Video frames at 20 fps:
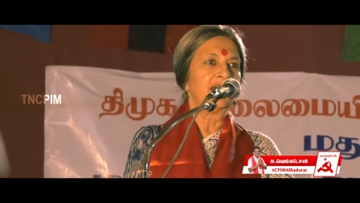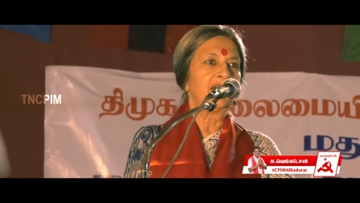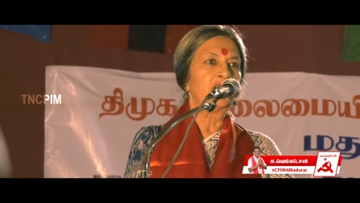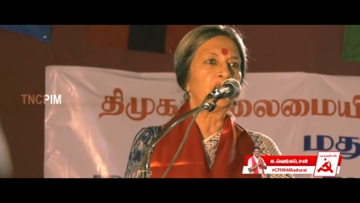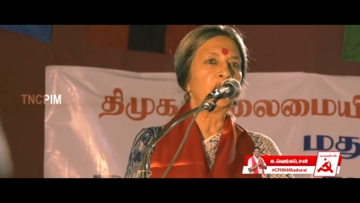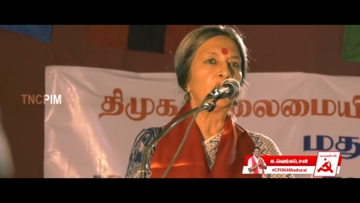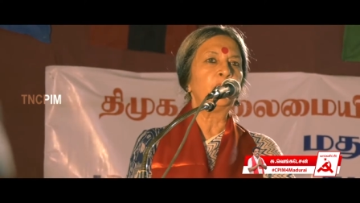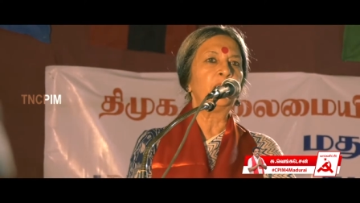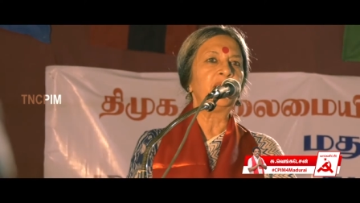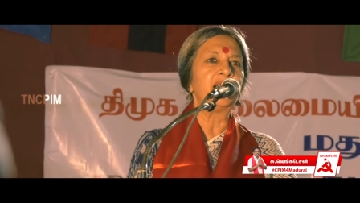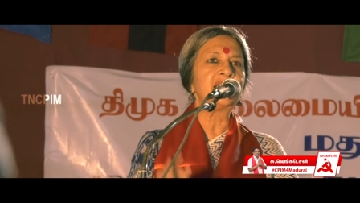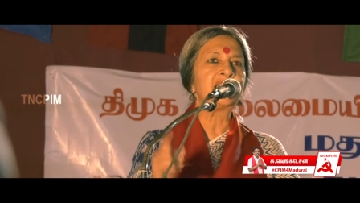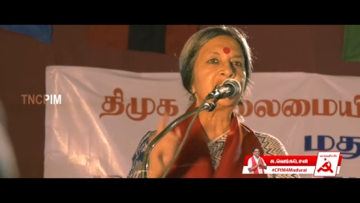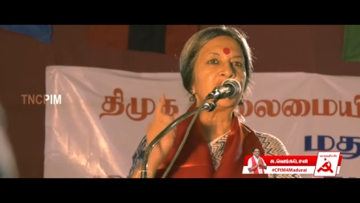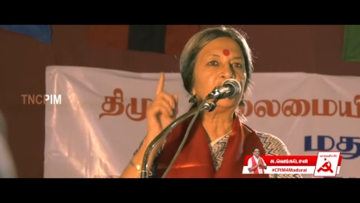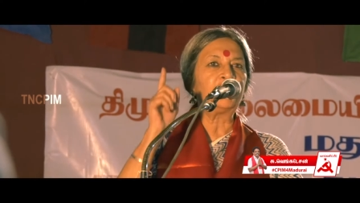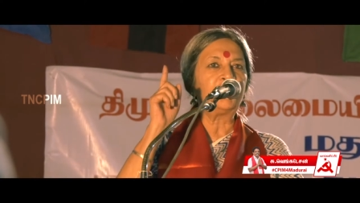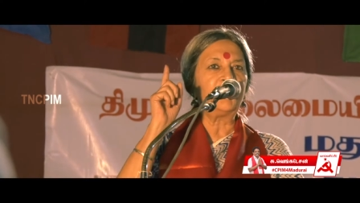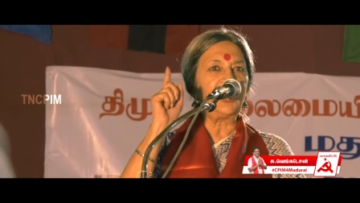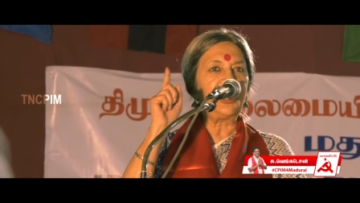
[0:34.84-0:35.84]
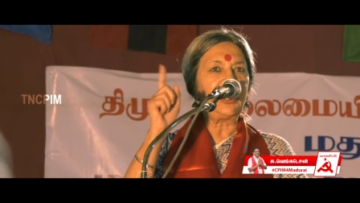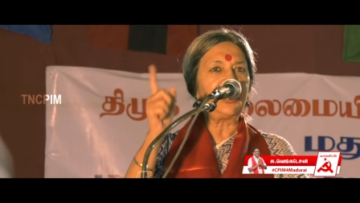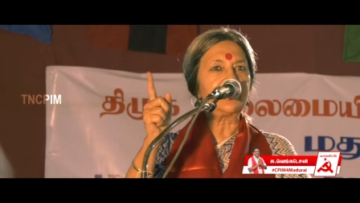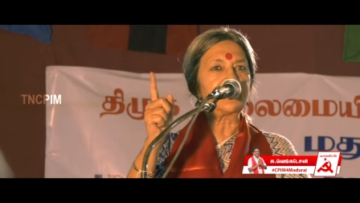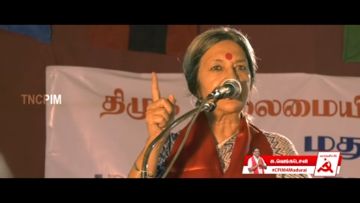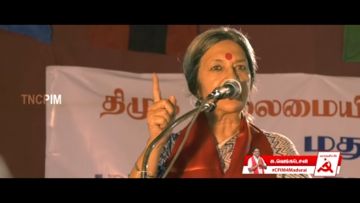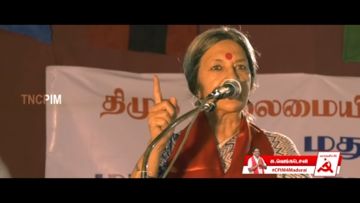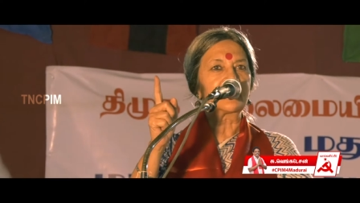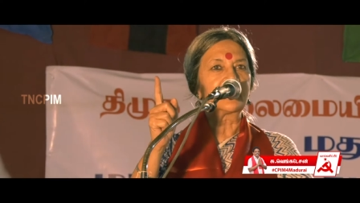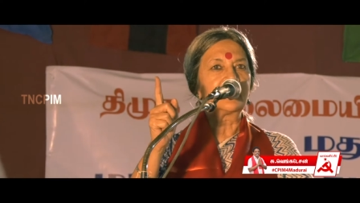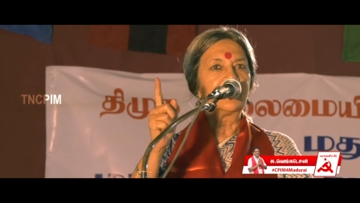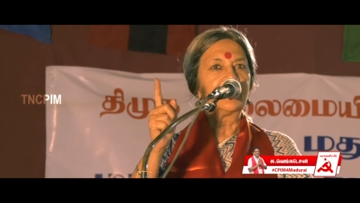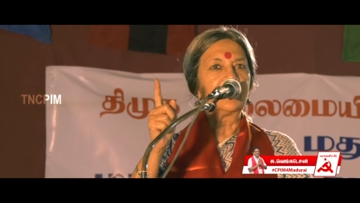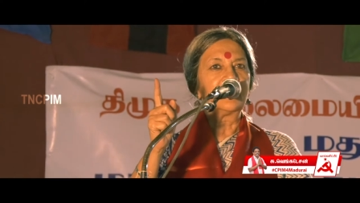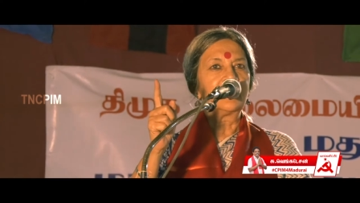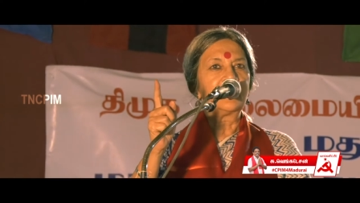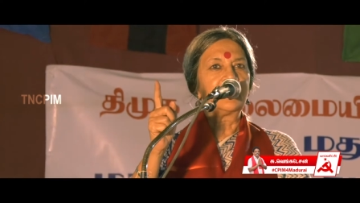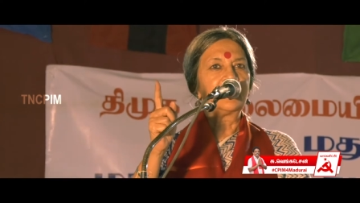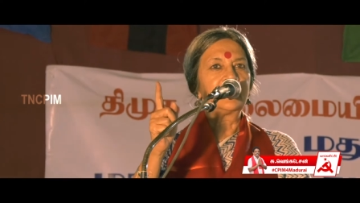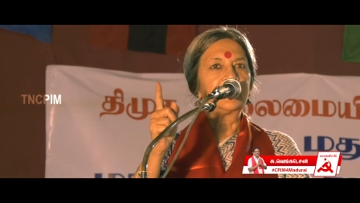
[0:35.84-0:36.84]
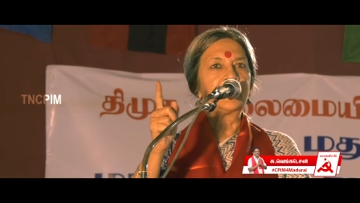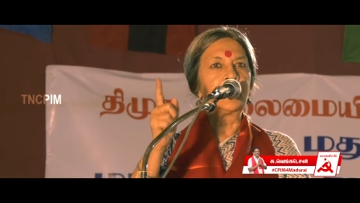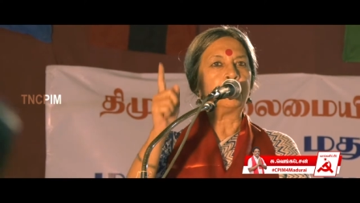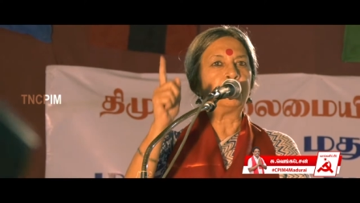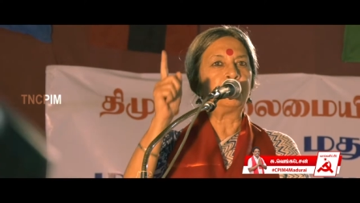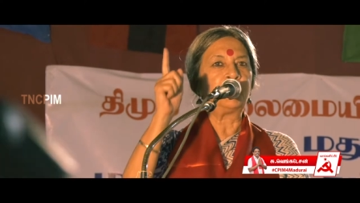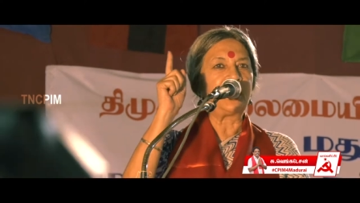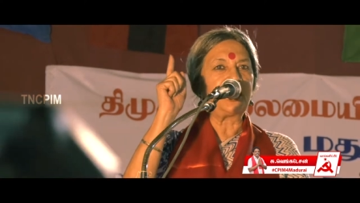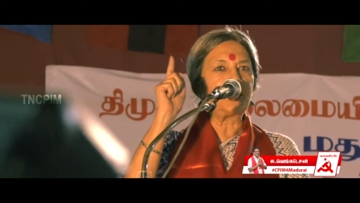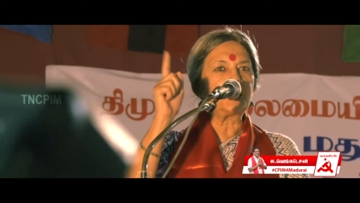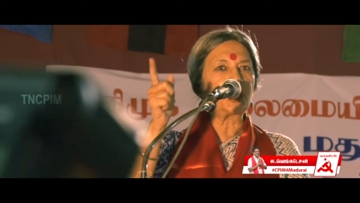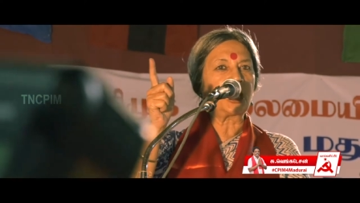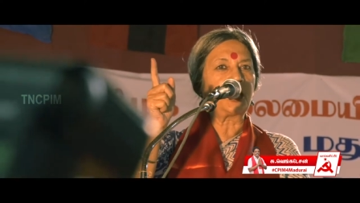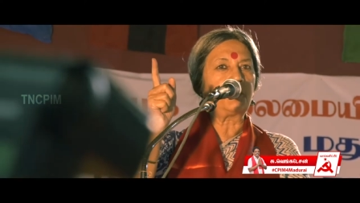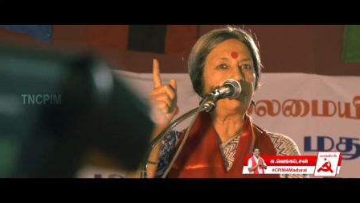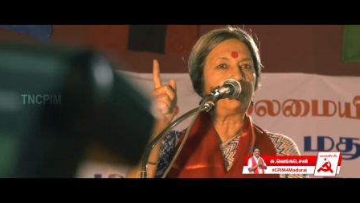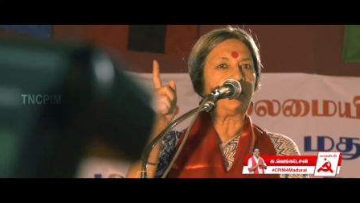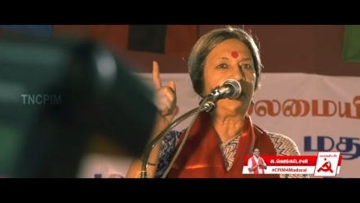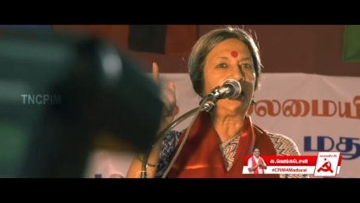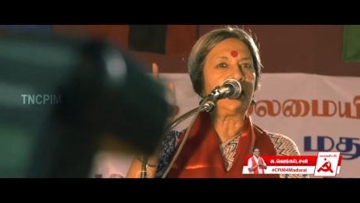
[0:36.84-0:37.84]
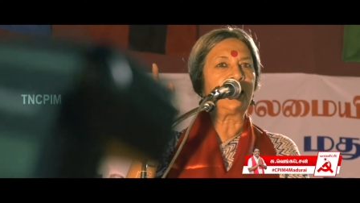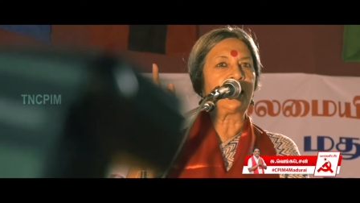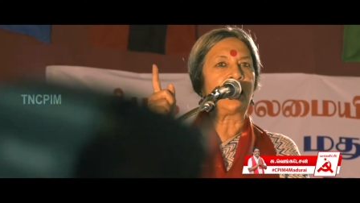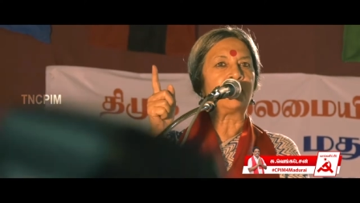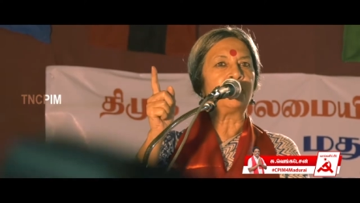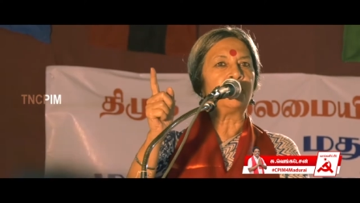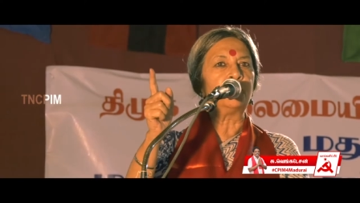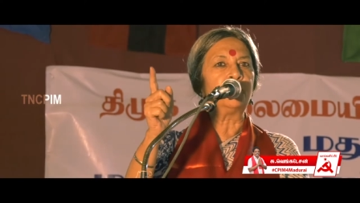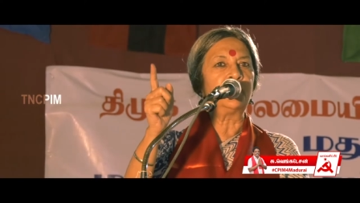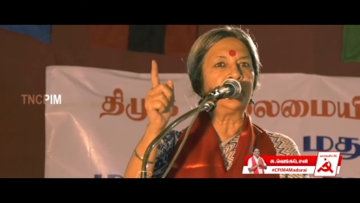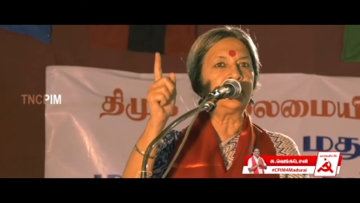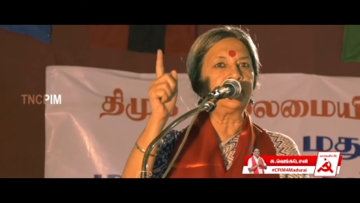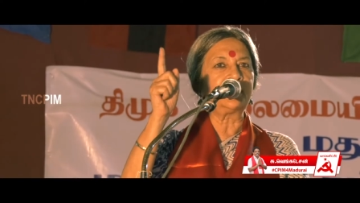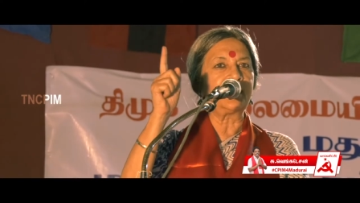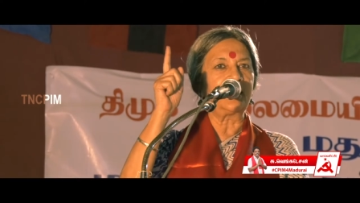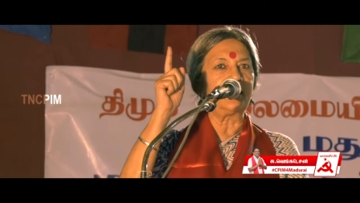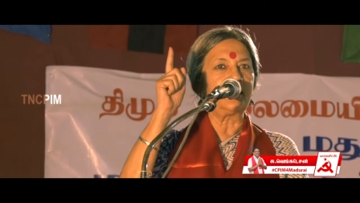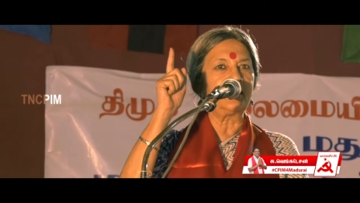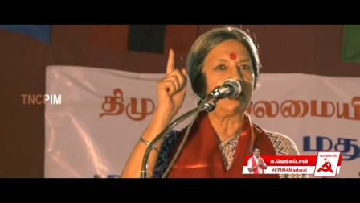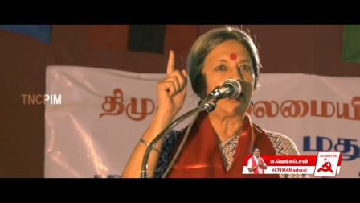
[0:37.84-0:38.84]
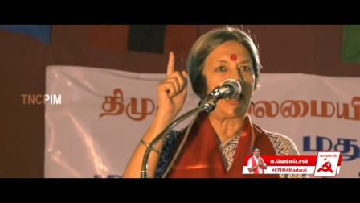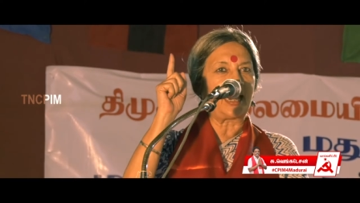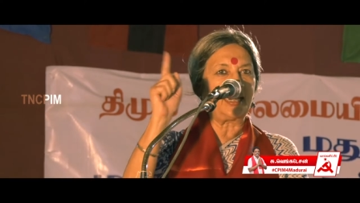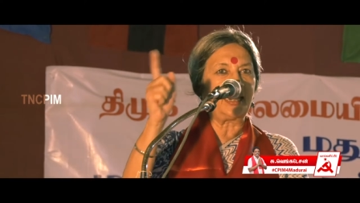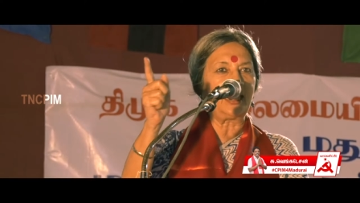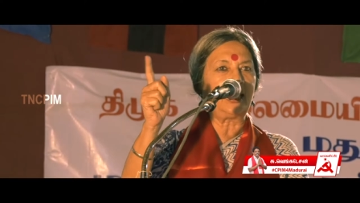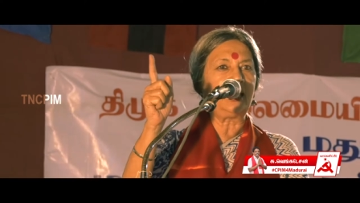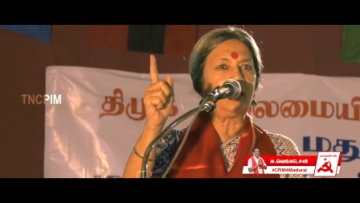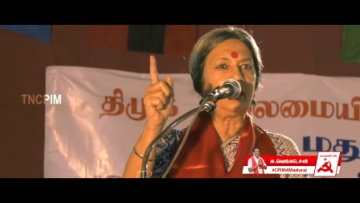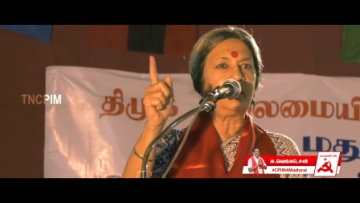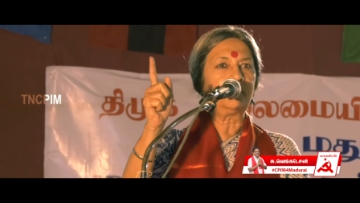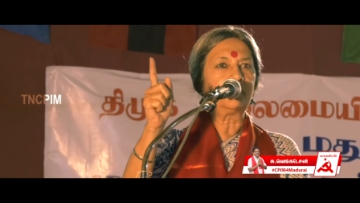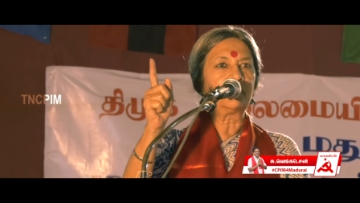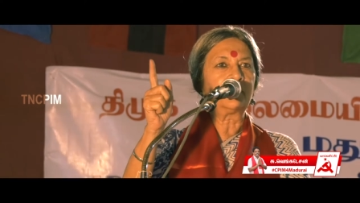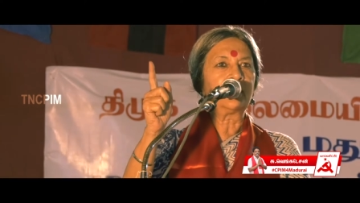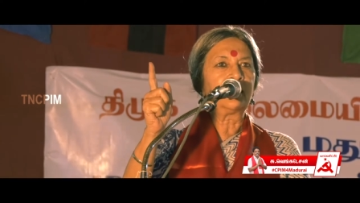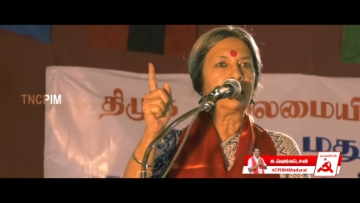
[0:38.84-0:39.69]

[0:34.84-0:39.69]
you will defeat the B J P government in Delhi,